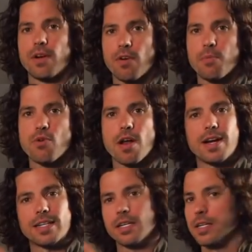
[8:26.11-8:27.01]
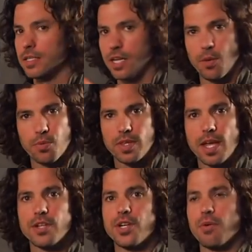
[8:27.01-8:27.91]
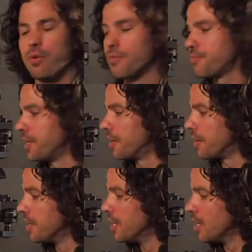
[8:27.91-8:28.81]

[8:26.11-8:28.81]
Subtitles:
of our product to help with that general fill.